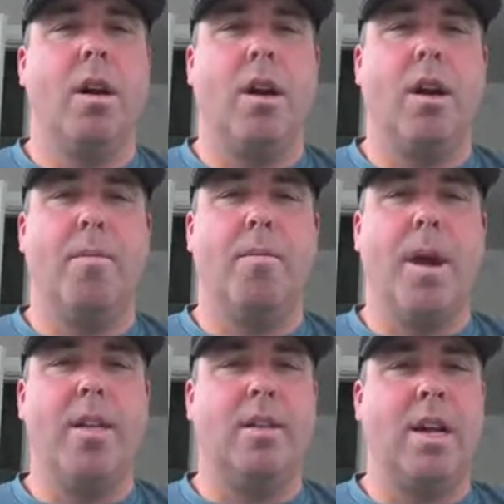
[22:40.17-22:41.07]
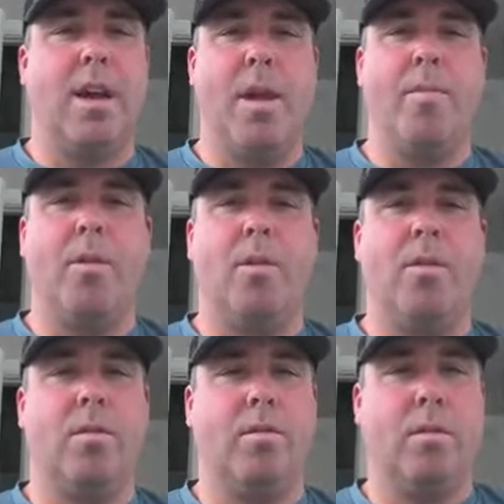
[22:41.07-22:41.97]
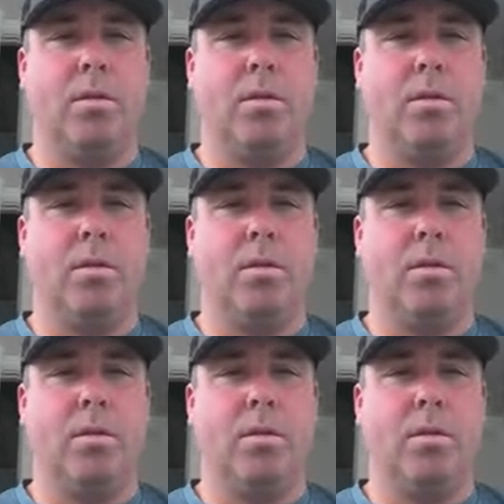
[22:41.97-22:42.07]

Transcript: Um, by the time April